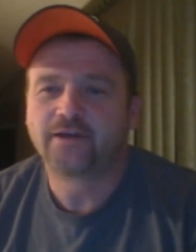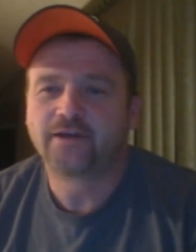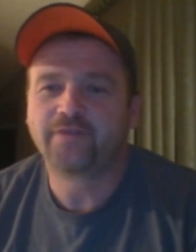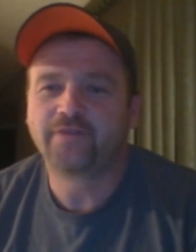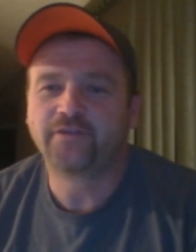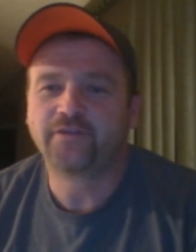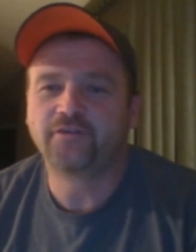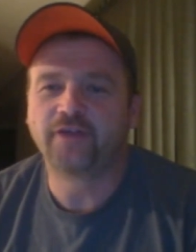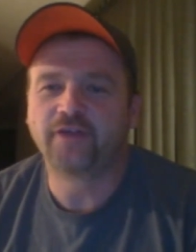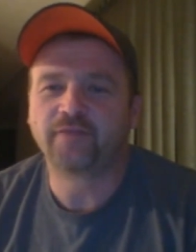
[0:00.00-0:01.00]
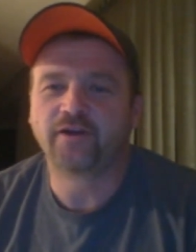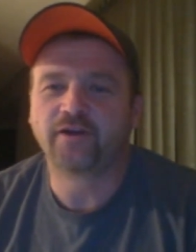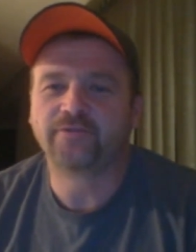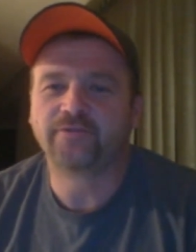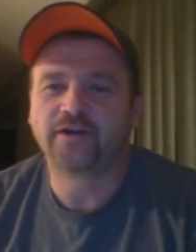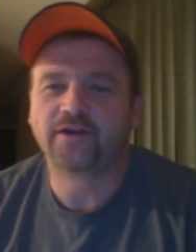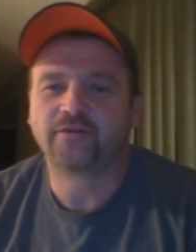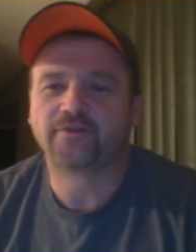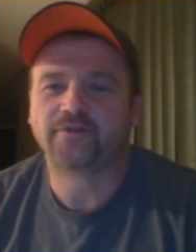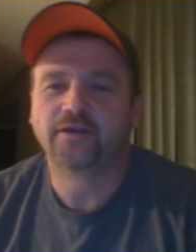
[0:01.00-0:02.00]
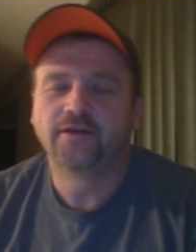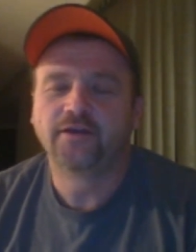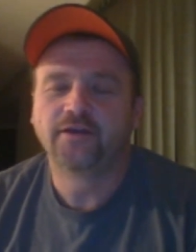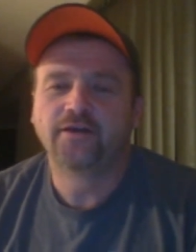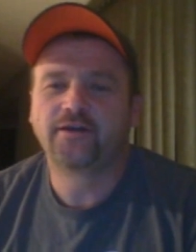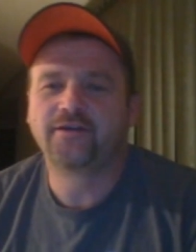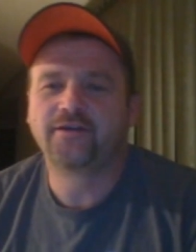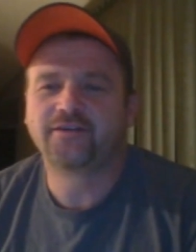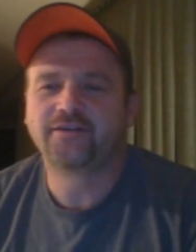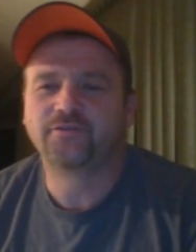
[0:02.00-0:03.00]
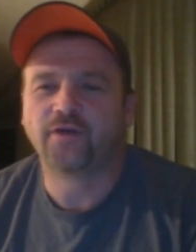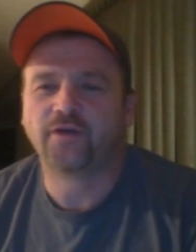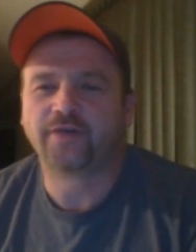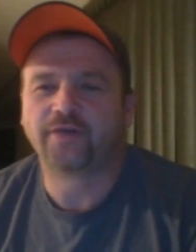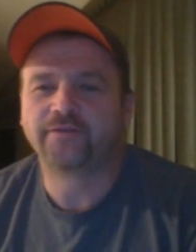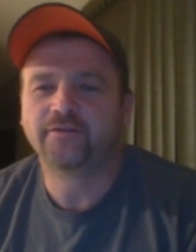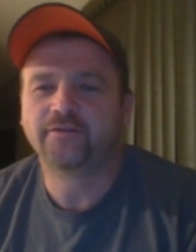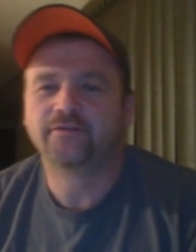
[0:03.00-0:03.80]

How often do you grind barley for cows? Not too often.